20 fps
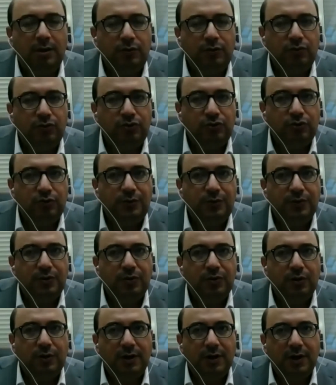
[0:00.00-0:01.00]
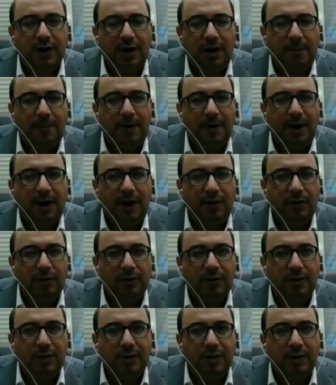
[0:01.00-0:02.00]
should be talking
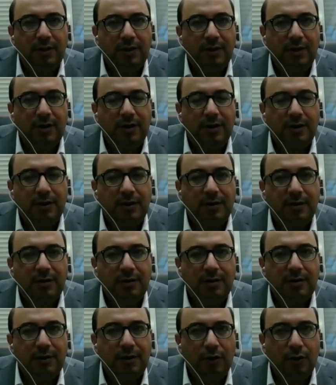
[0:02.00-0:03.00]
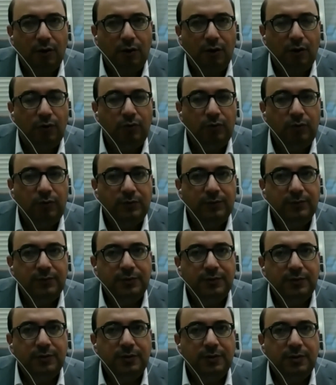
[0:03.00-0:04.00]
about the law
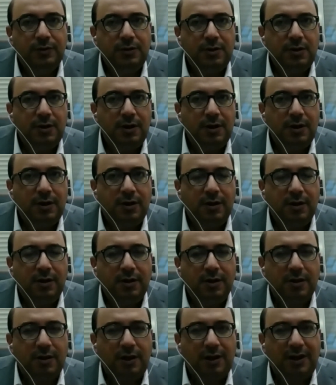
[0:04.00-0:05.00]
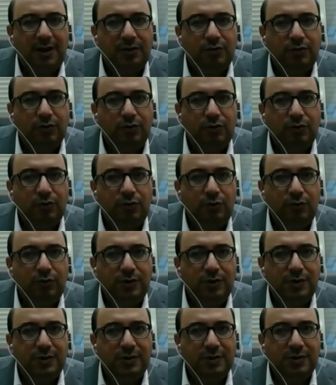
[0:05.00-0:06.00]
that got to do
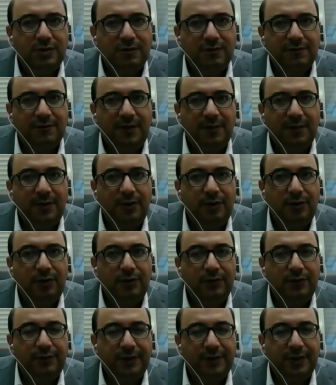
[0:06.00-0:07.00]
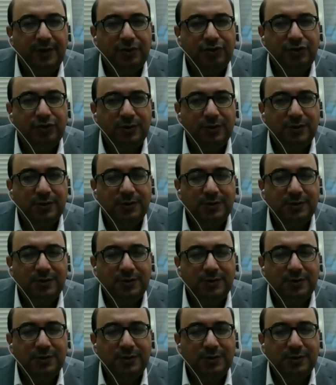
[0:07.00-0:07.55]
with family unifications.